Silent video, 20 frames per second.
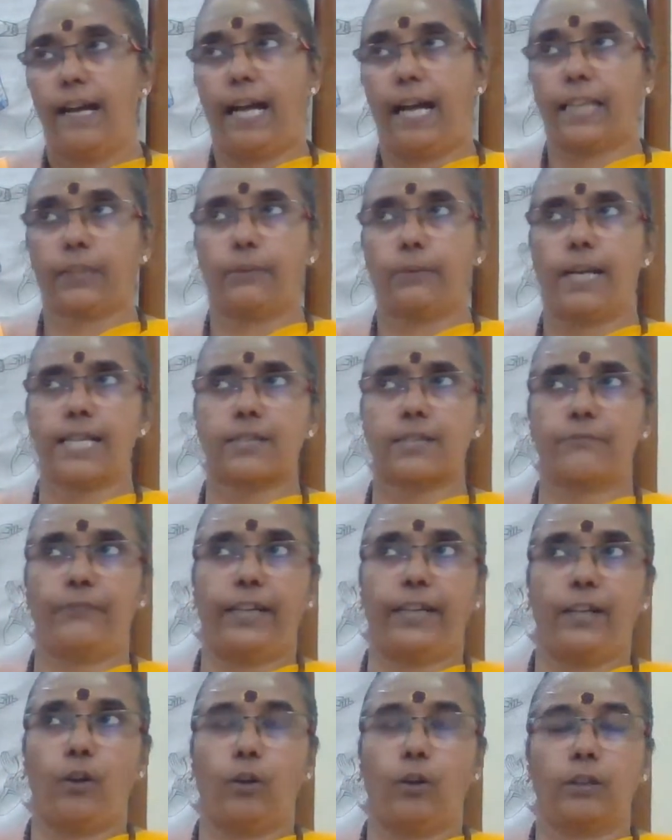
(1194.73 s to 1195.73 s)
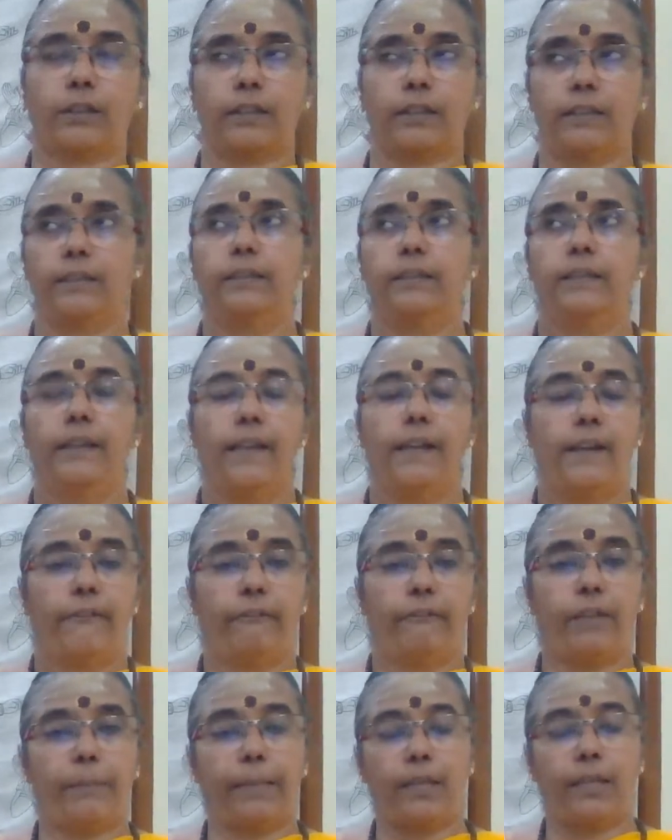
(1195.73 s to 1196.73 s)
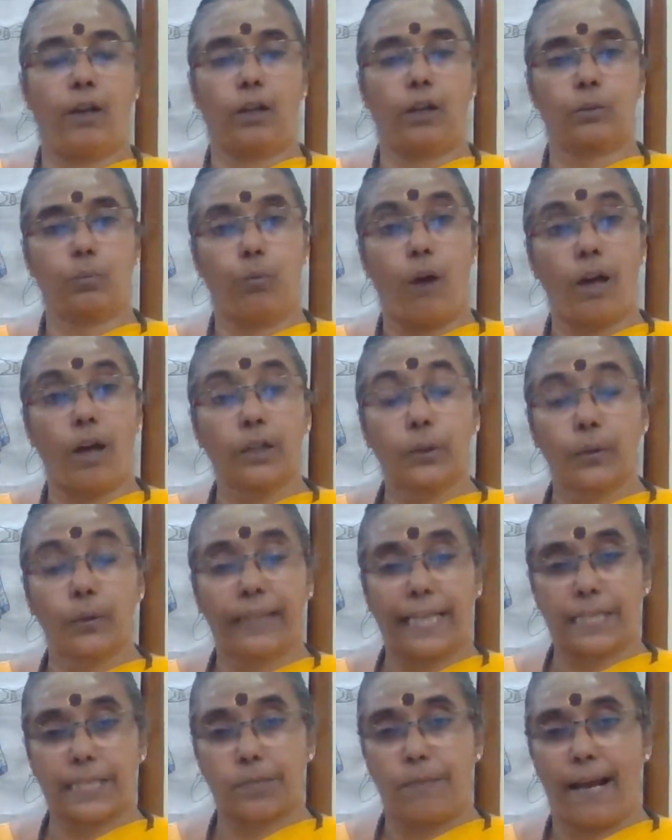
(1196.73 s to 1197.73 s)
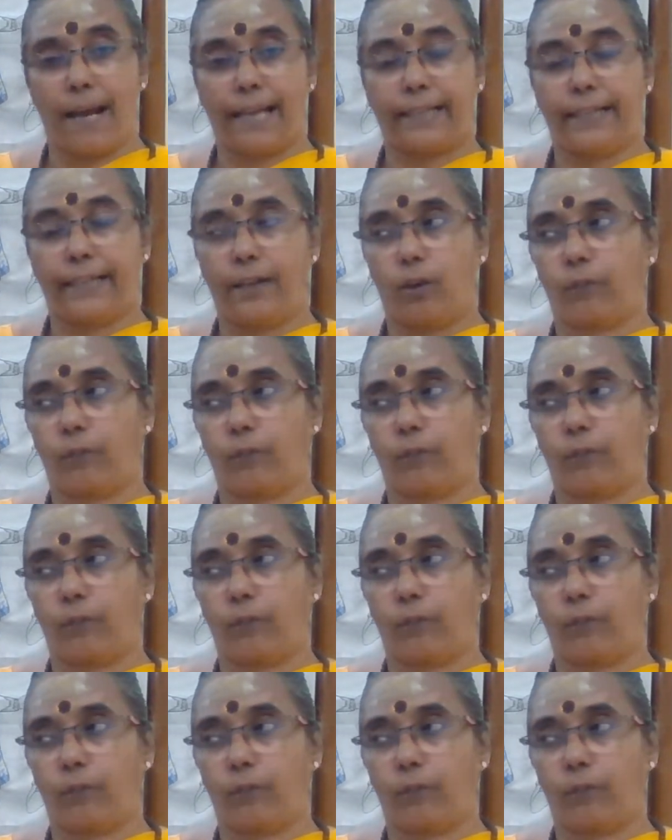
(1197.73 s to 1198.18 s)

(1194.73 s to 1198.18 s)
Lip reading: Otherwise, we may not want to get married,